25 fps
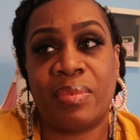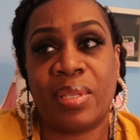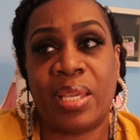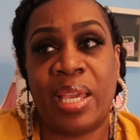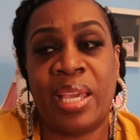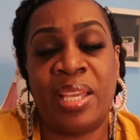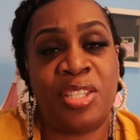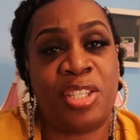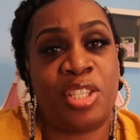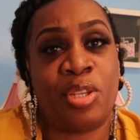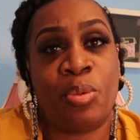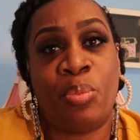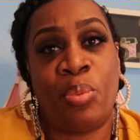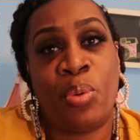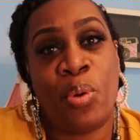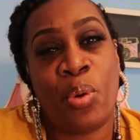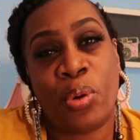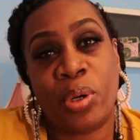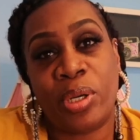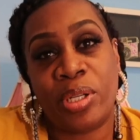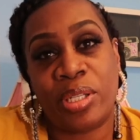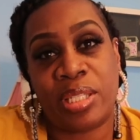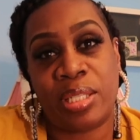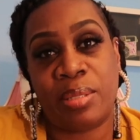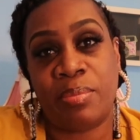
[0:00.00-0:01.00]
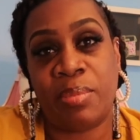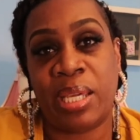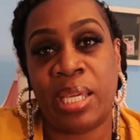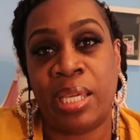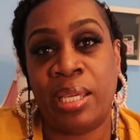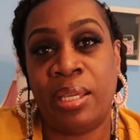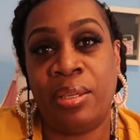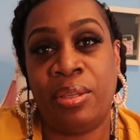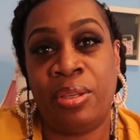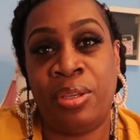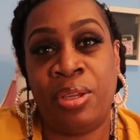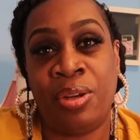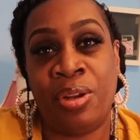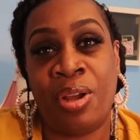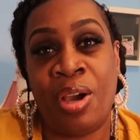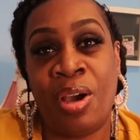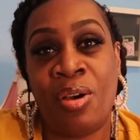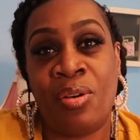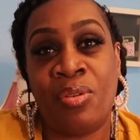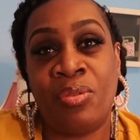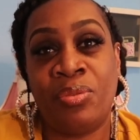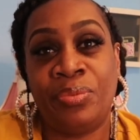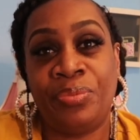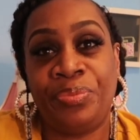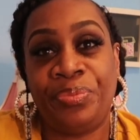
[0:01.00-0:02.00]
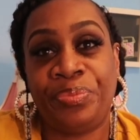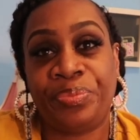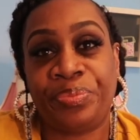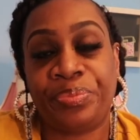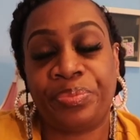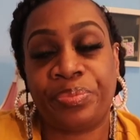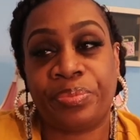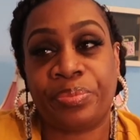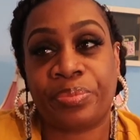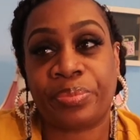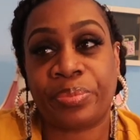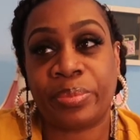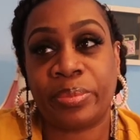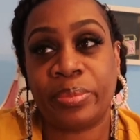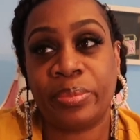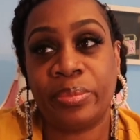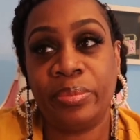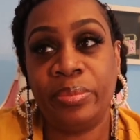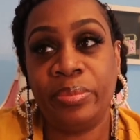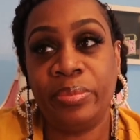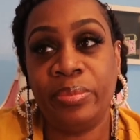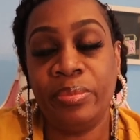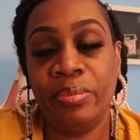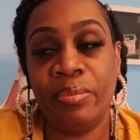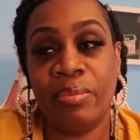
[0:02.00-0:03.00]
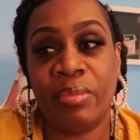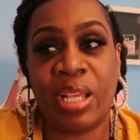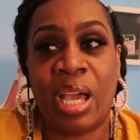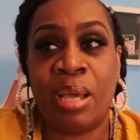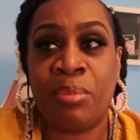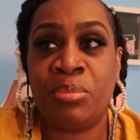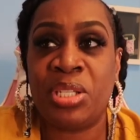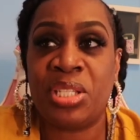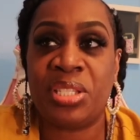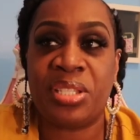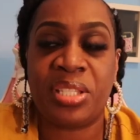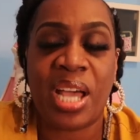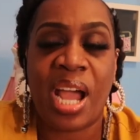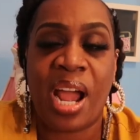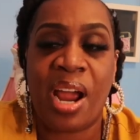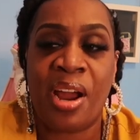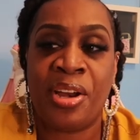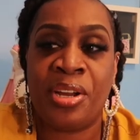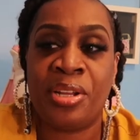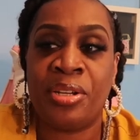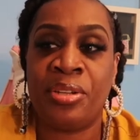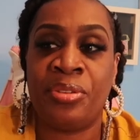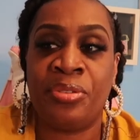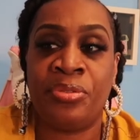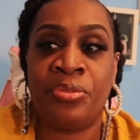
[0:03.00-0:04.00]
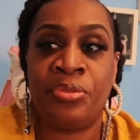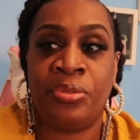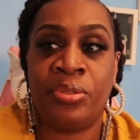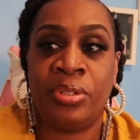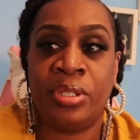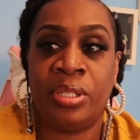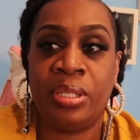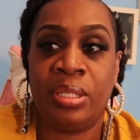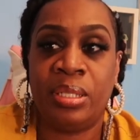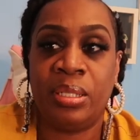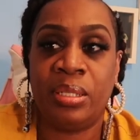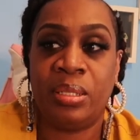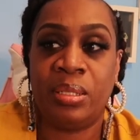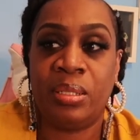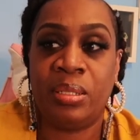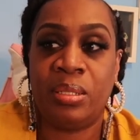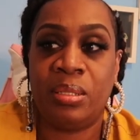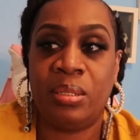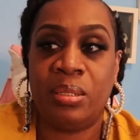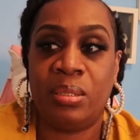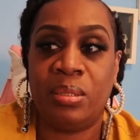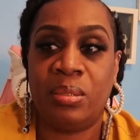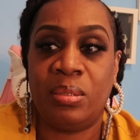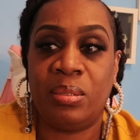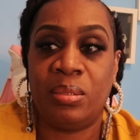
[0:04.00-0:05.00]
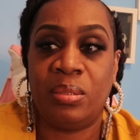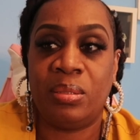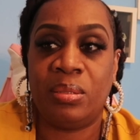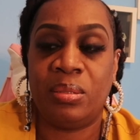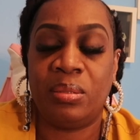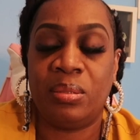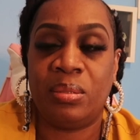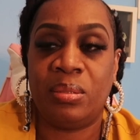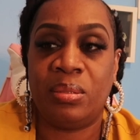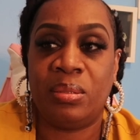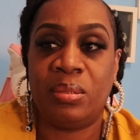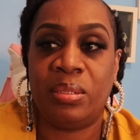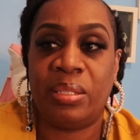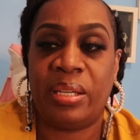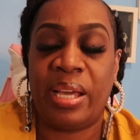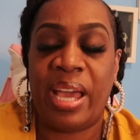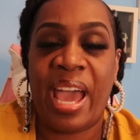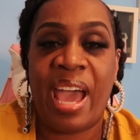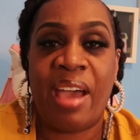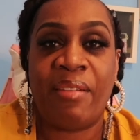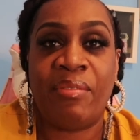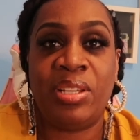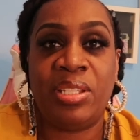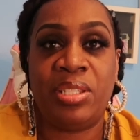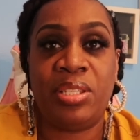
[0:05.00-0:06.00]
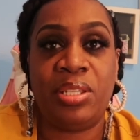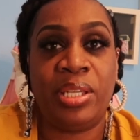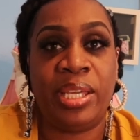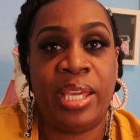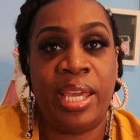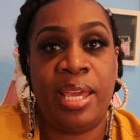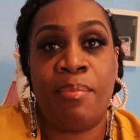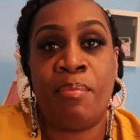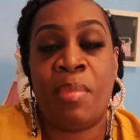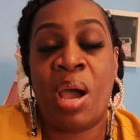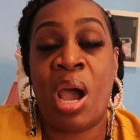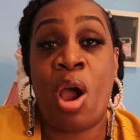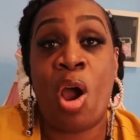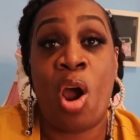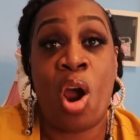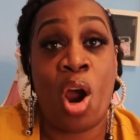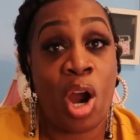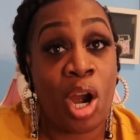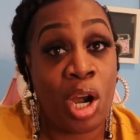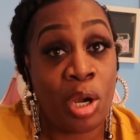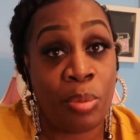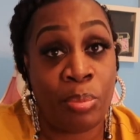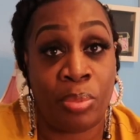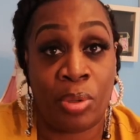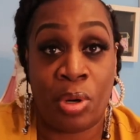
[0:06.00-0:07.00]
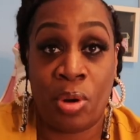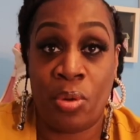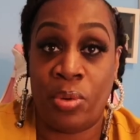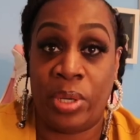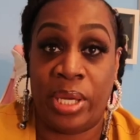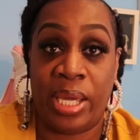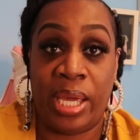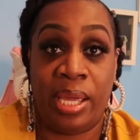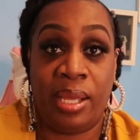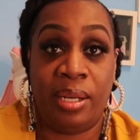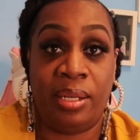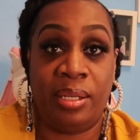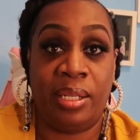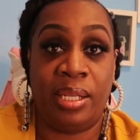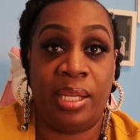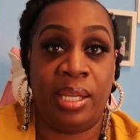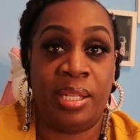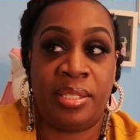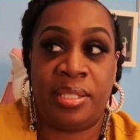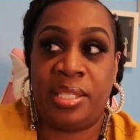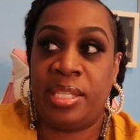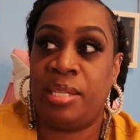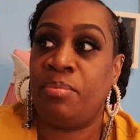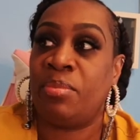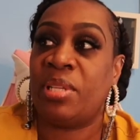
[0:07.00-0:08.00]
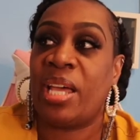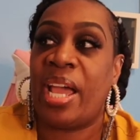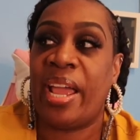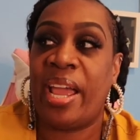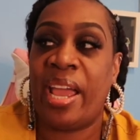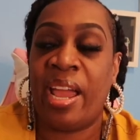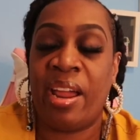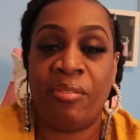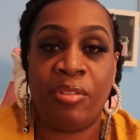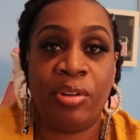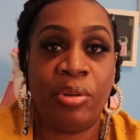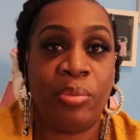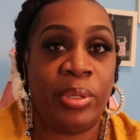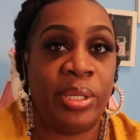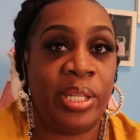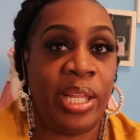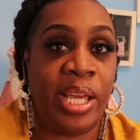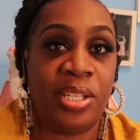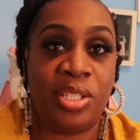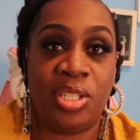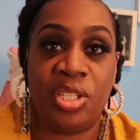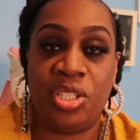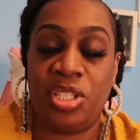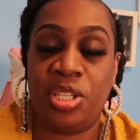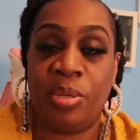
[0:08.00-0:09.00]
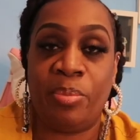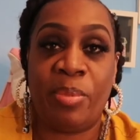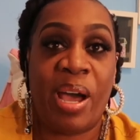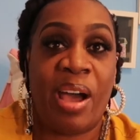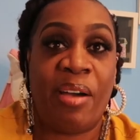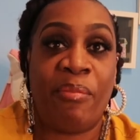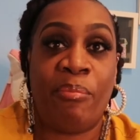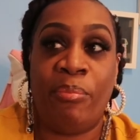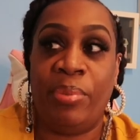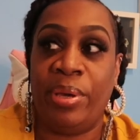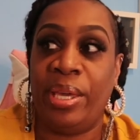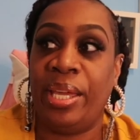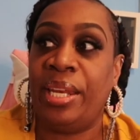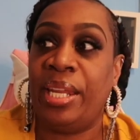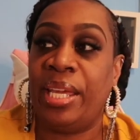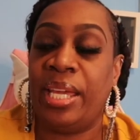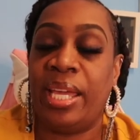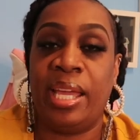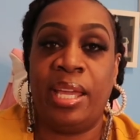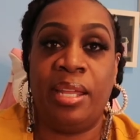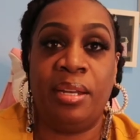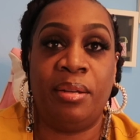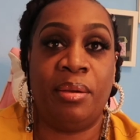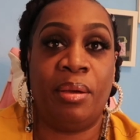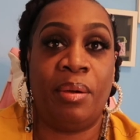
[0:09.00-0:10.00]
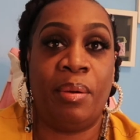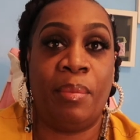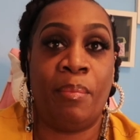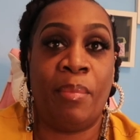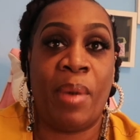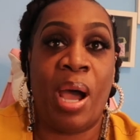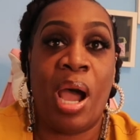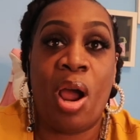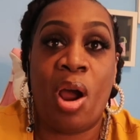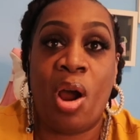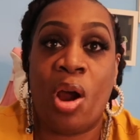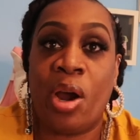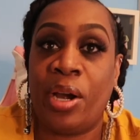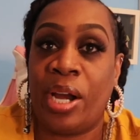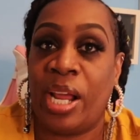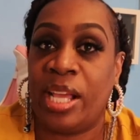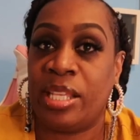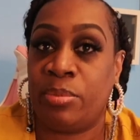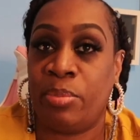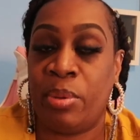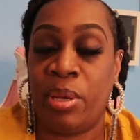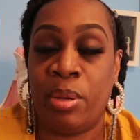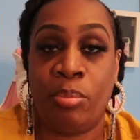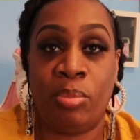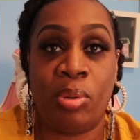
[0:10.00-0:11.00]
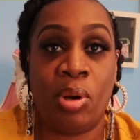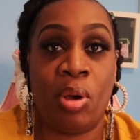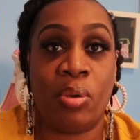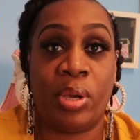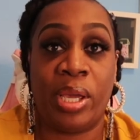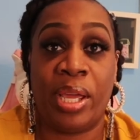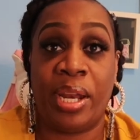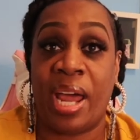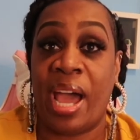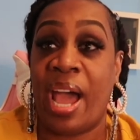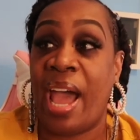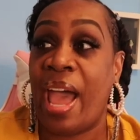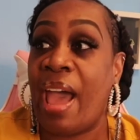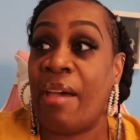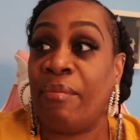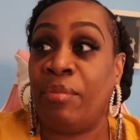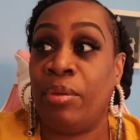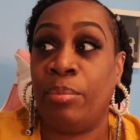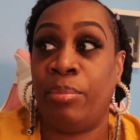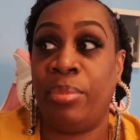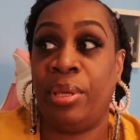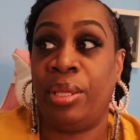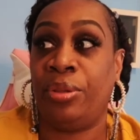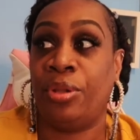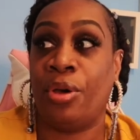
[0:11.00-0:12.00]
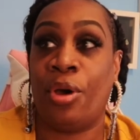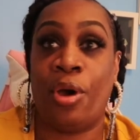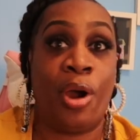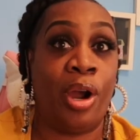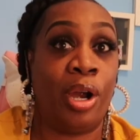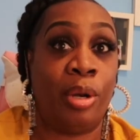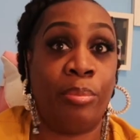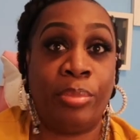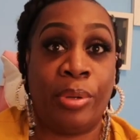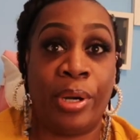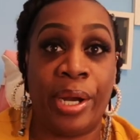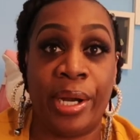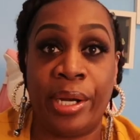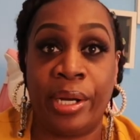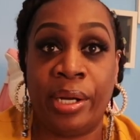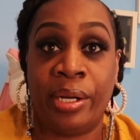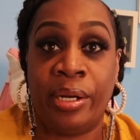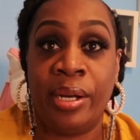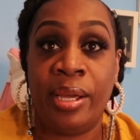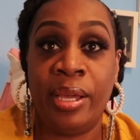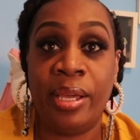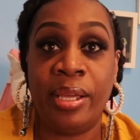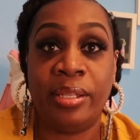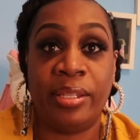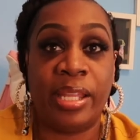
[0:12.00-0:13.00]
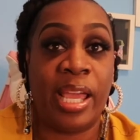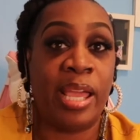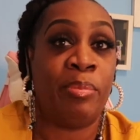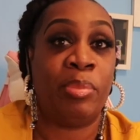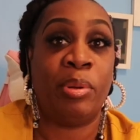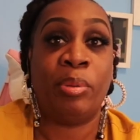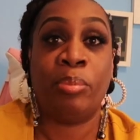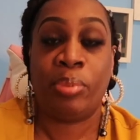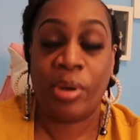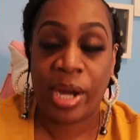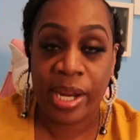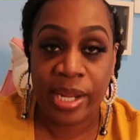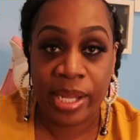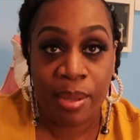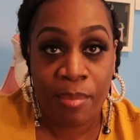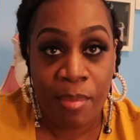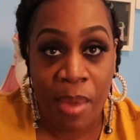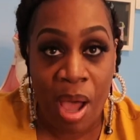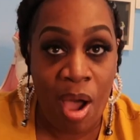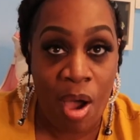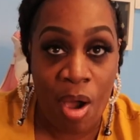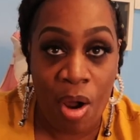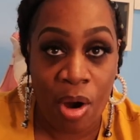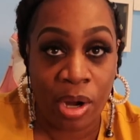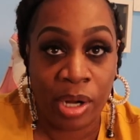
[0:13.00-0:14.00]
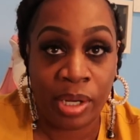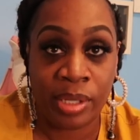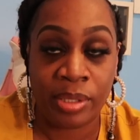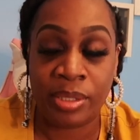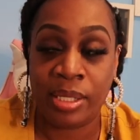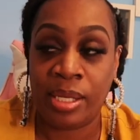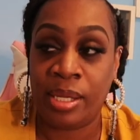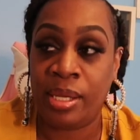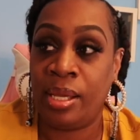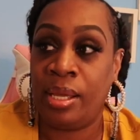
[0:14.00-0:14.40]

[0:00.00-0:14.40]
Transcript: and supports me, you know? I'm just tired of having to get my heart broken. It seems like every relationship I've been in, my heart has been broken. I haven't been the heartbreaker. They've been breaking my heart.